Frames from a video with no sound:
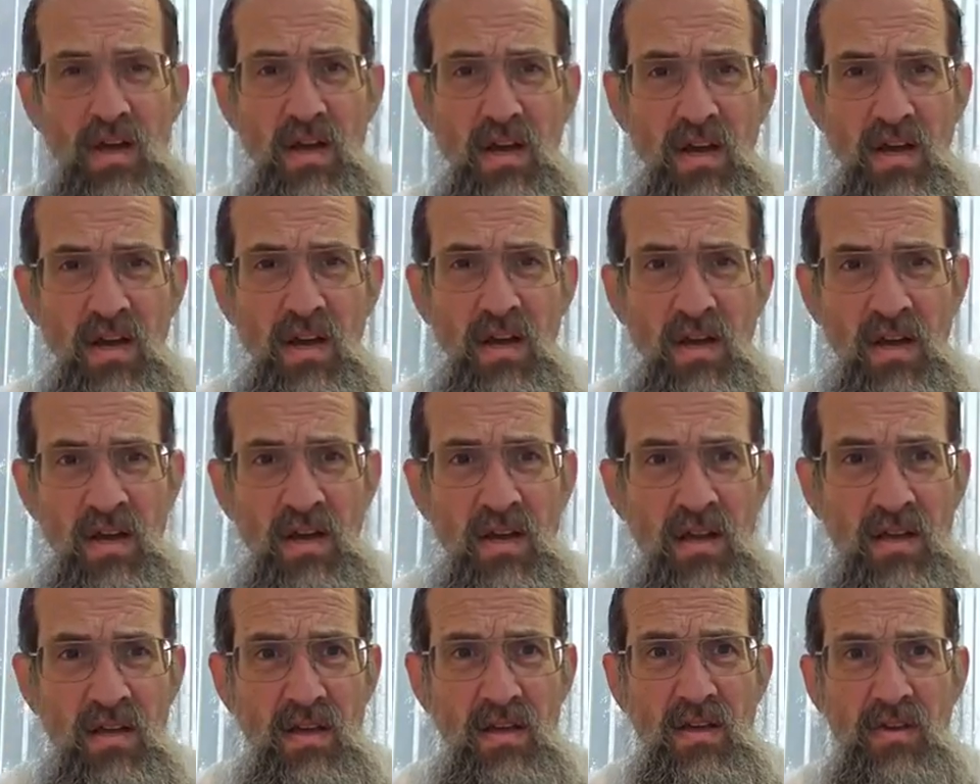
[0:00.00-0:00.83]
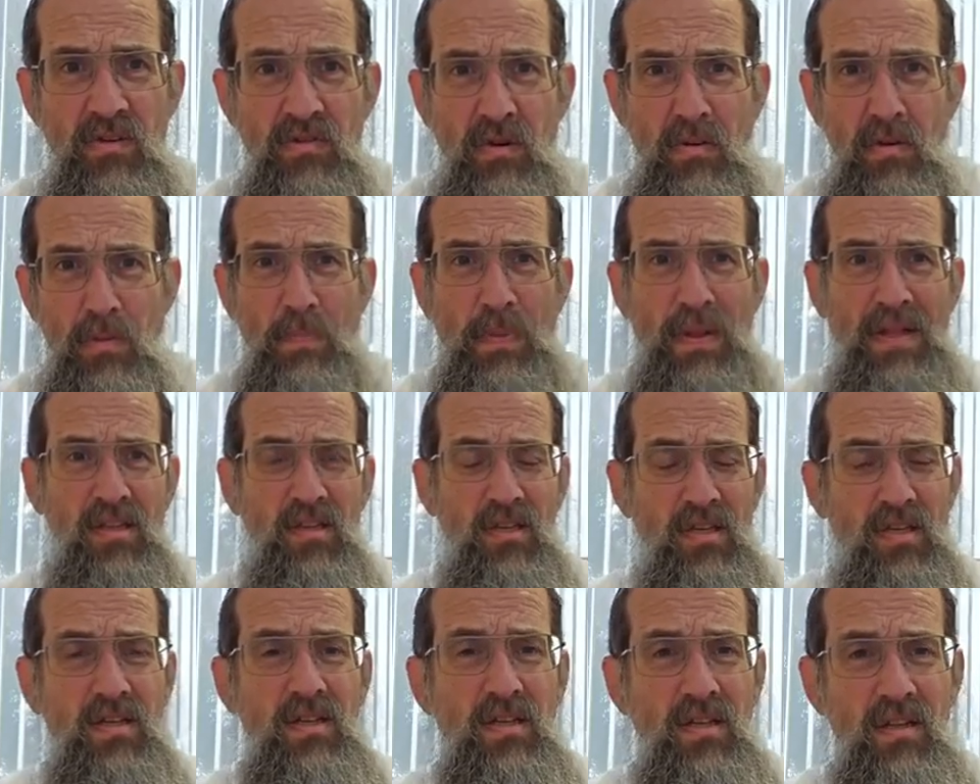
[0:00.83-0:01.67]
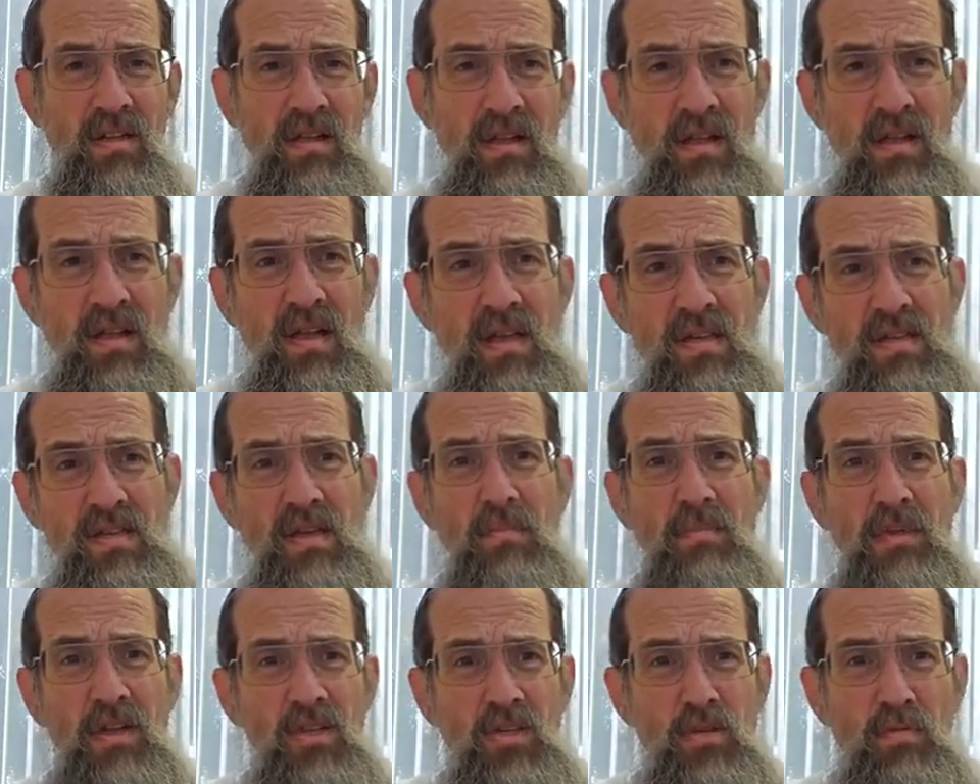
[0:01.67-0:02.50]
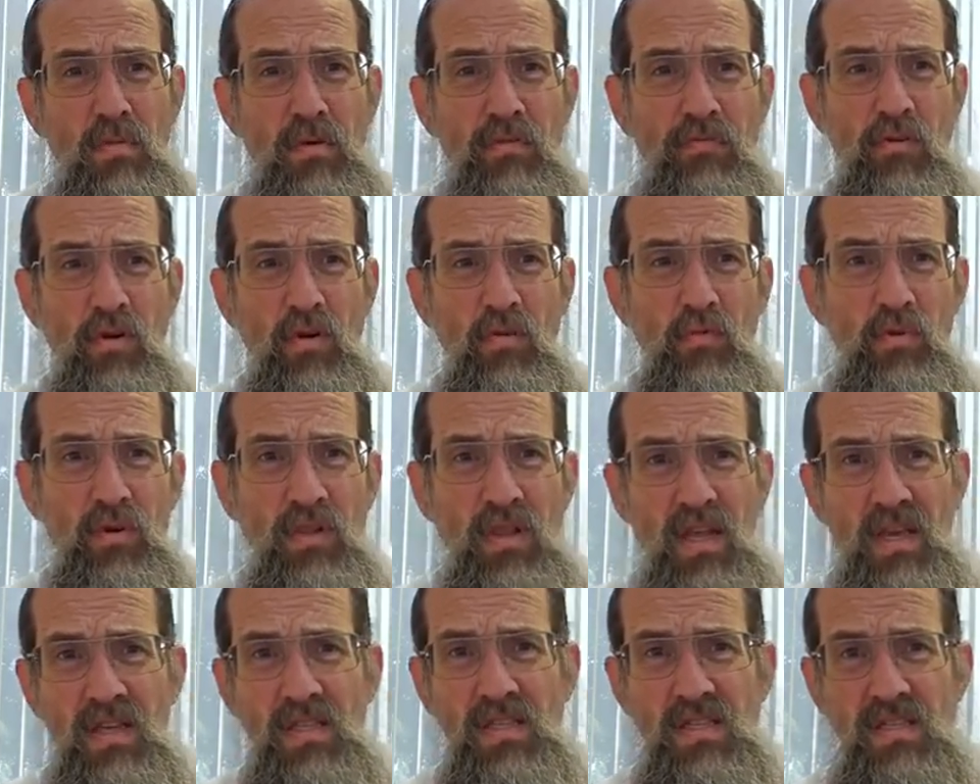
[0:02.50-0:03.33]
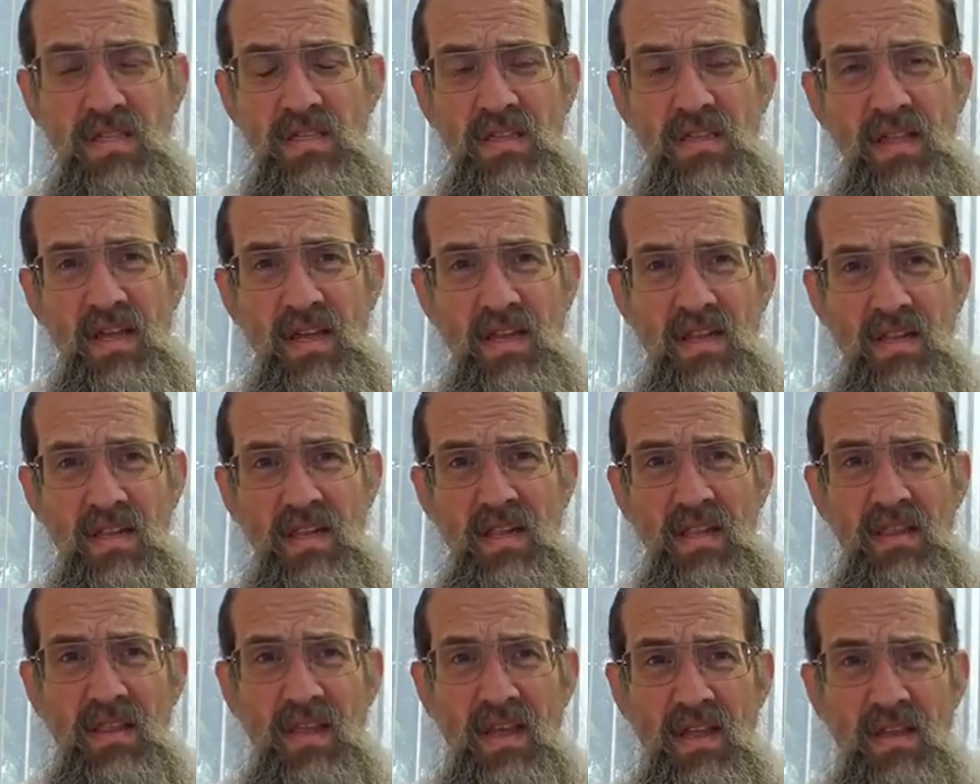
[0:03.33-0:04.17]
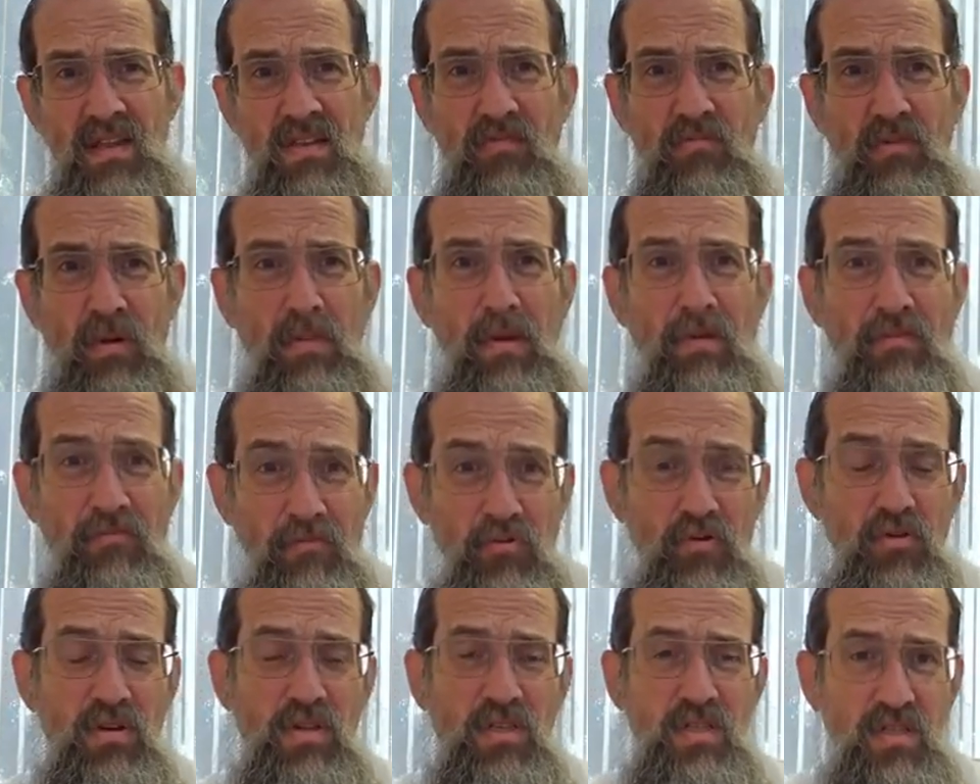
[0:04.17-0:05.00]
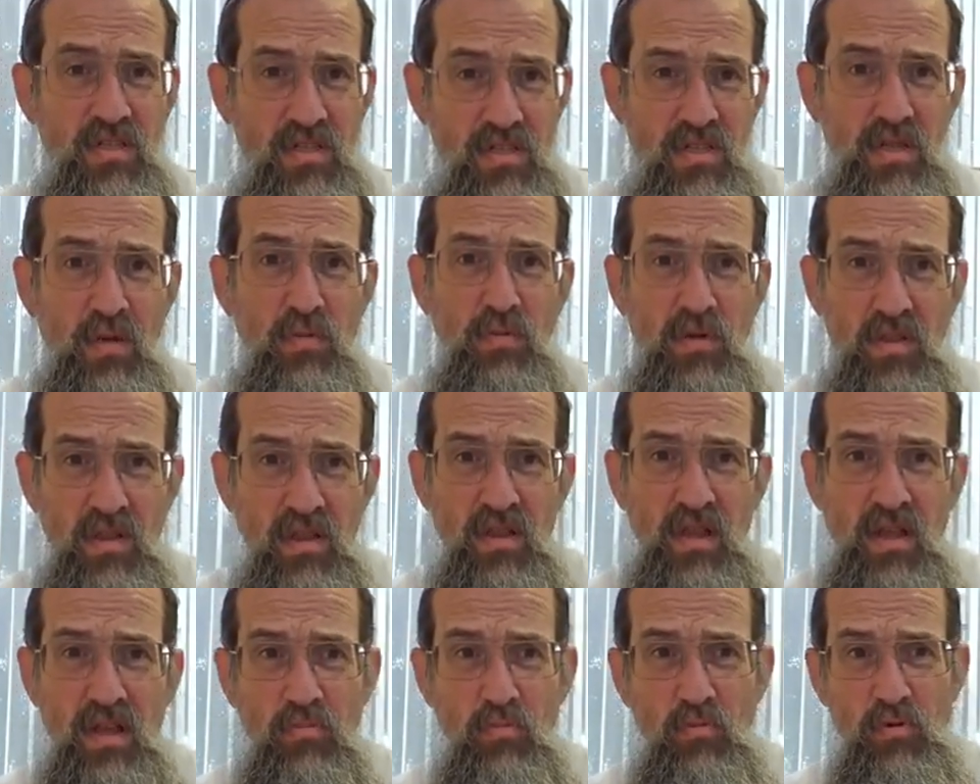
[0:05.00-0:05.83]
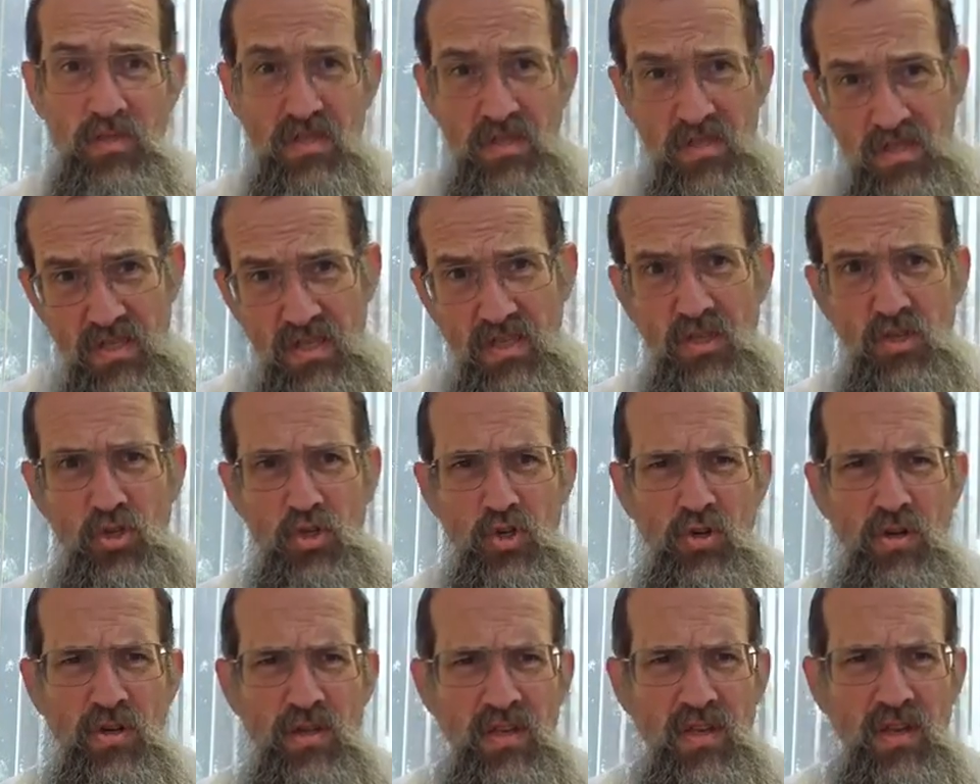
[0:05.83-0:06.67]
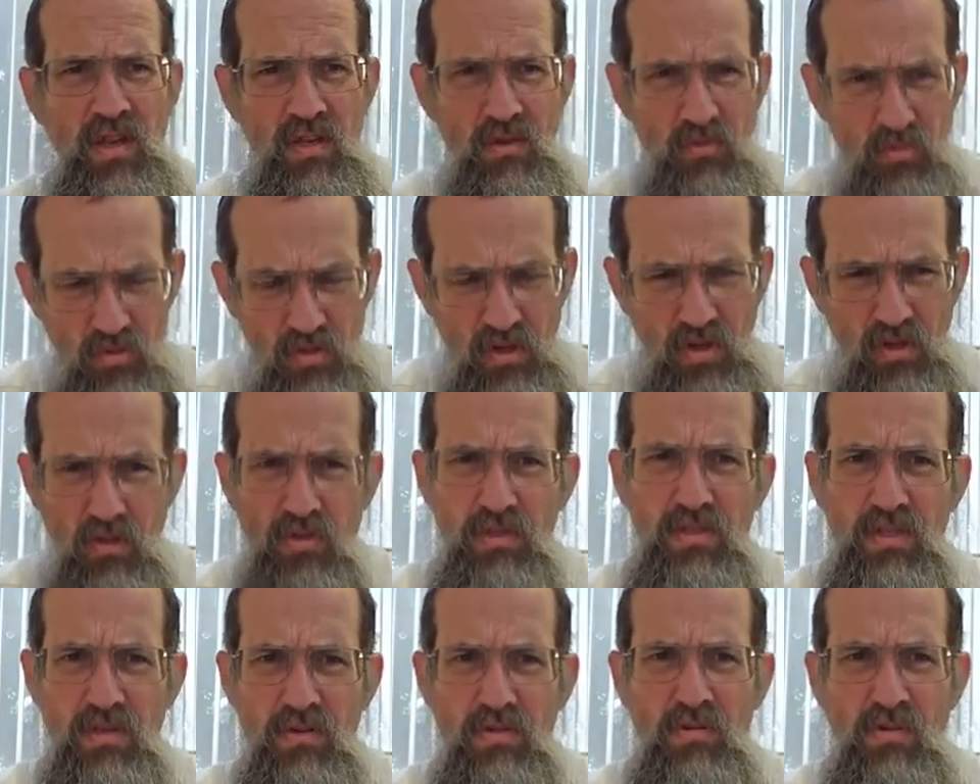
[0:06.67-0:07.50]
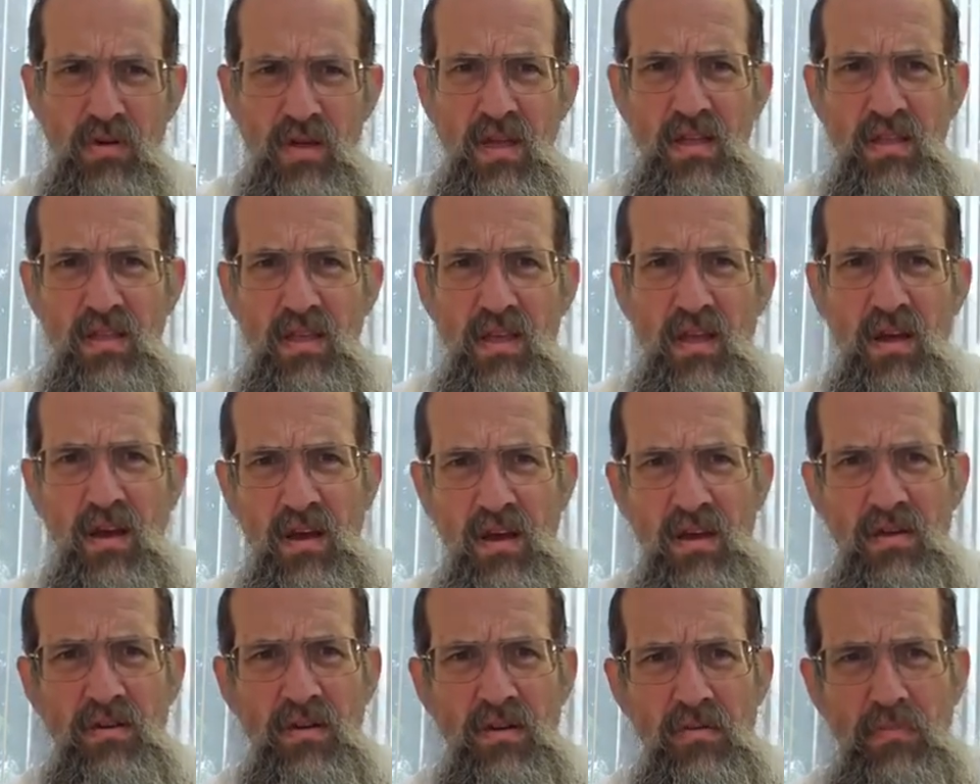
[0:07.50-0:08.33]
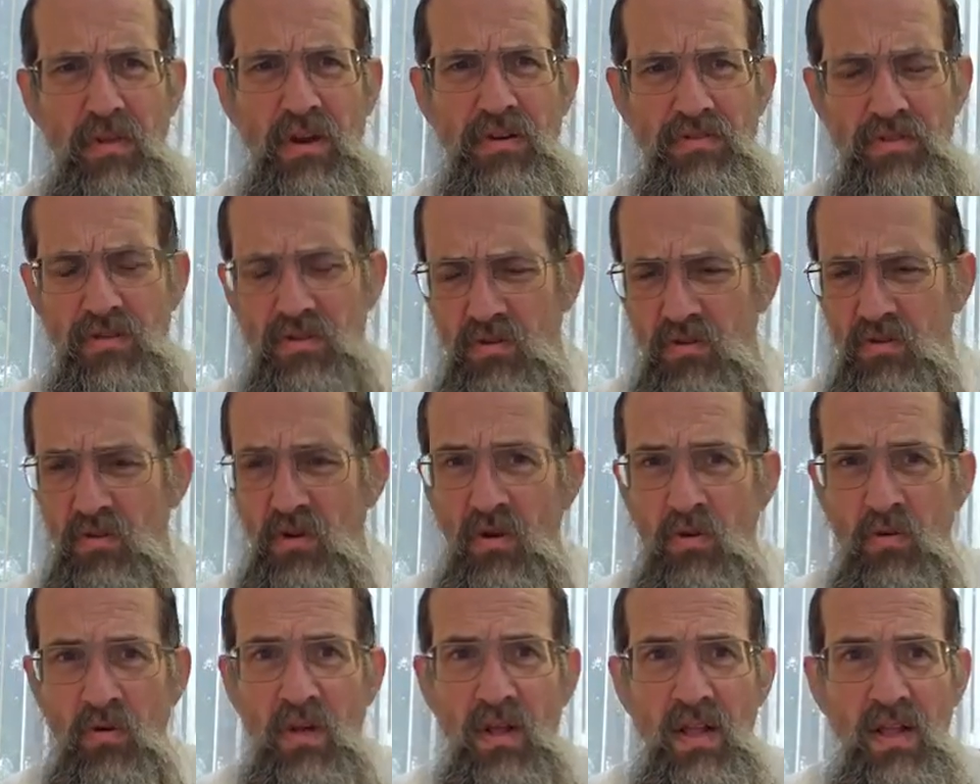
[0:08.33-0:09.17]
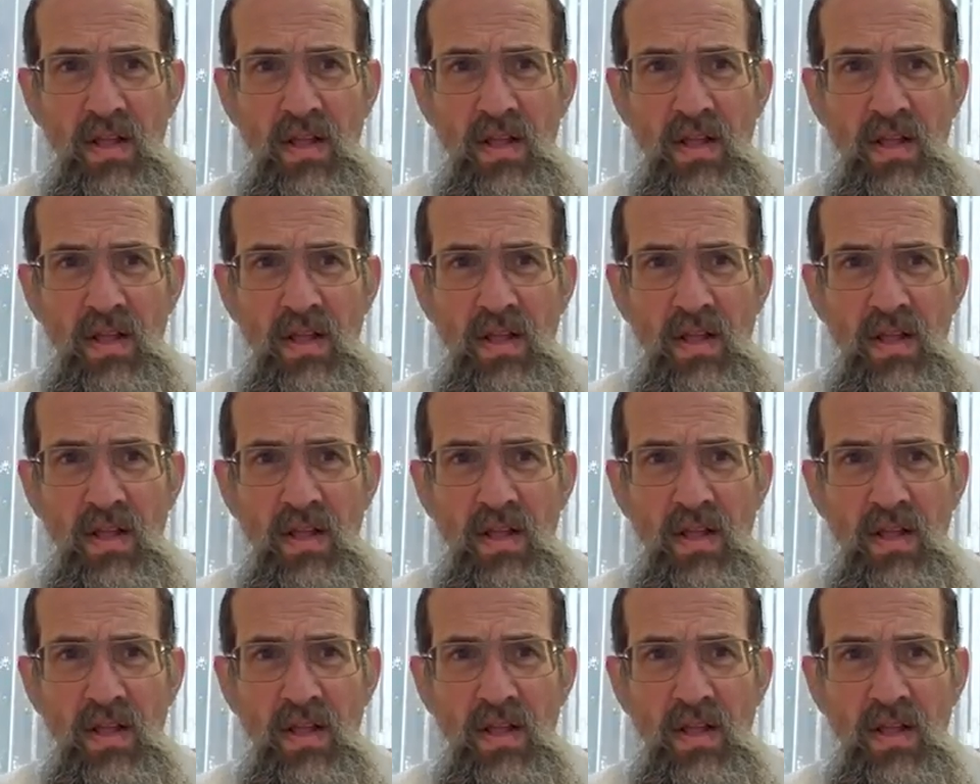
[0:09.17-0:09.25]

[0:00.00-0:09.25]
Rabbi Paltiel, as I mentioned before, relates that Rabbi Fuchs, someone that was his teacher and that I also had the honor and merit to know,